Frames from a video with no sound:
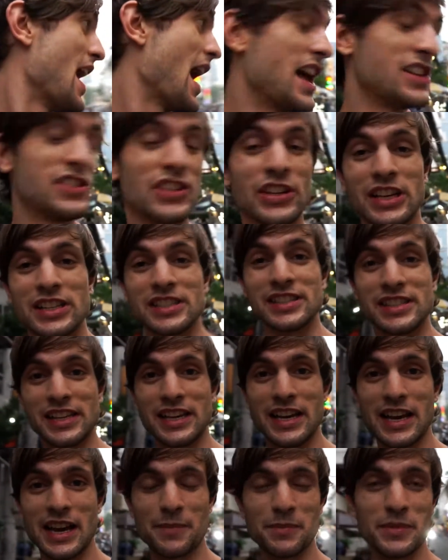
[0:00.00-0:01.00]
As you can
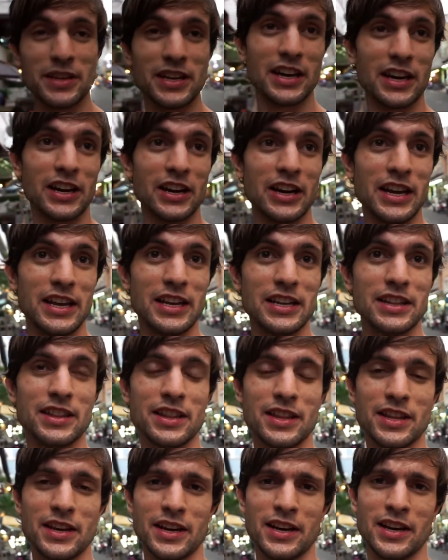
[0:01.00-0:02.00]
see, I'm here
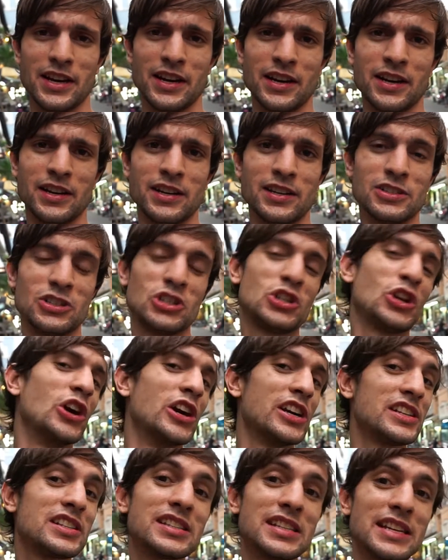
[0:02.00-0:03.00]
in the
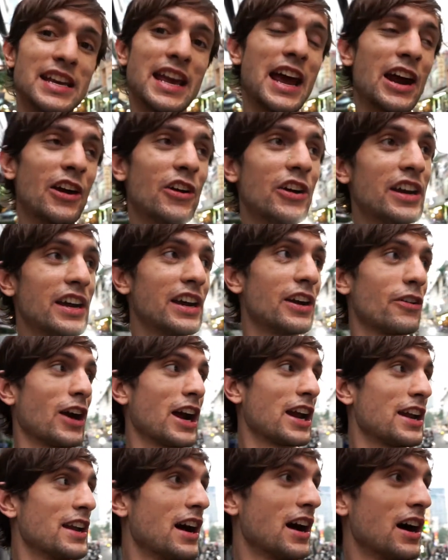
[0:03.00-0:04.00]
touristy area
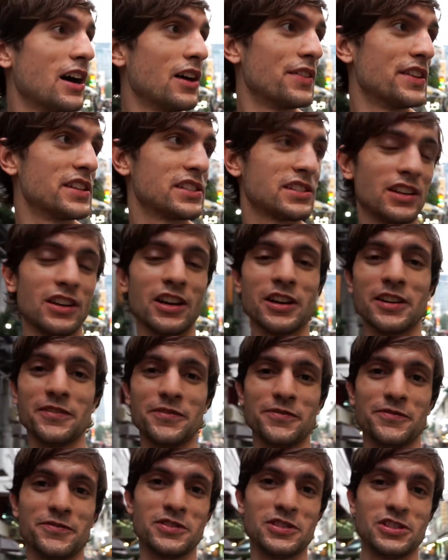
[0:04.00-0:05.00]
right now. There's a lot of
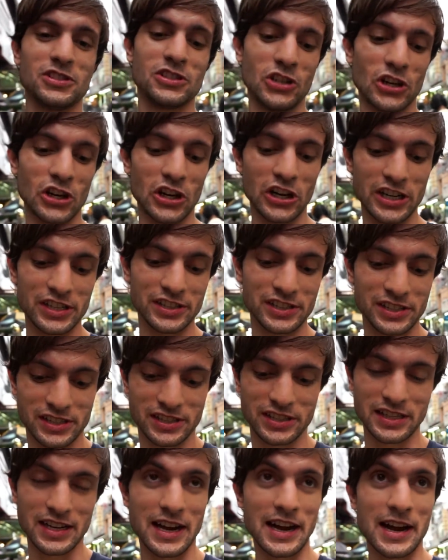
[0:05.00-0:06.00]

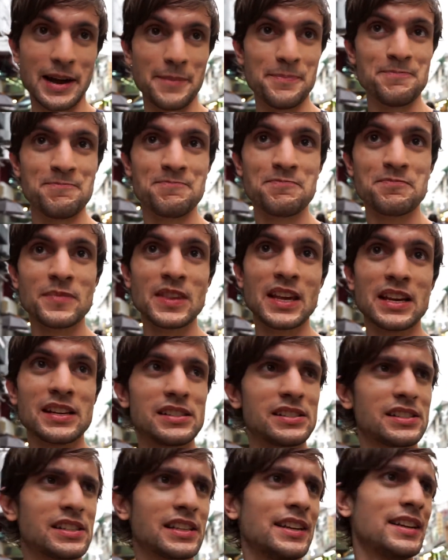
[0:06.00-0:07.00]
tourists.
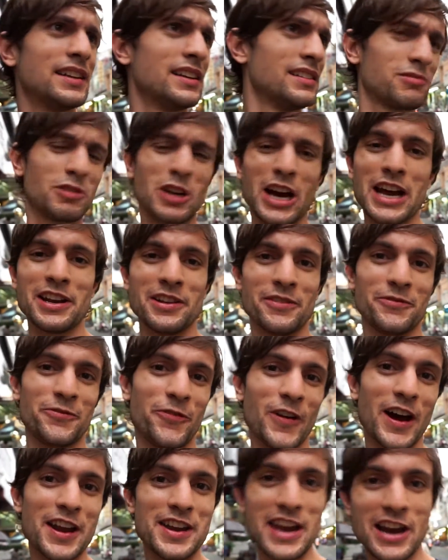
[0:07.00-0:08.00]
It's a kind of
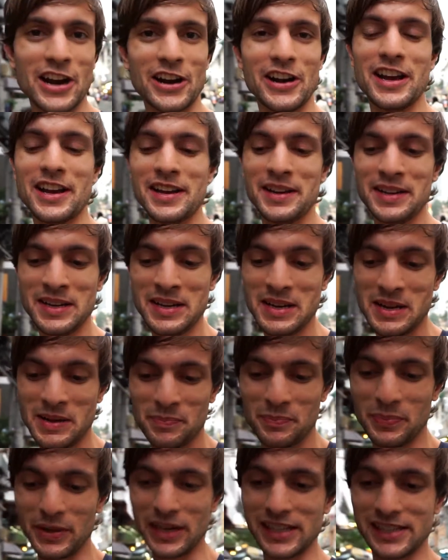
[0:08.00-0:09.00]
fun area.
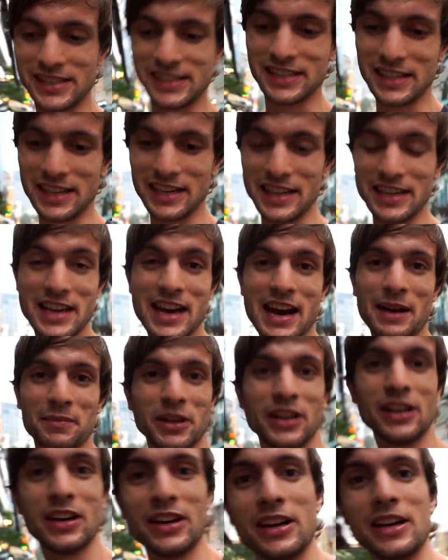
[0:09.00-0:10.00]
But yeah, I'm
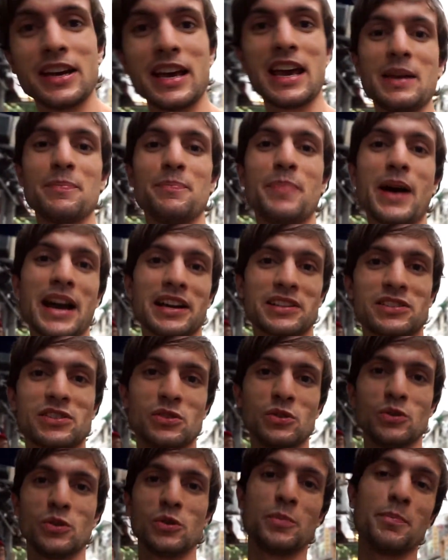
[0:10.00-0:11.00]
gonna head back
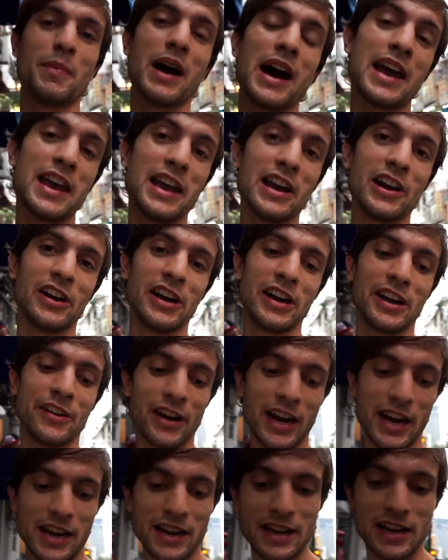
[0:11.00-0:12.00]
to my area
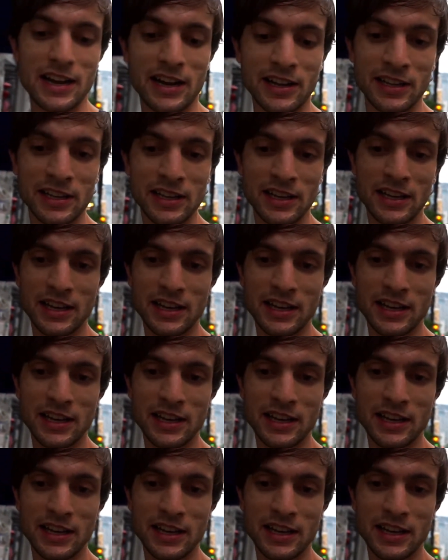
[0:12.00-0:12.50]
right now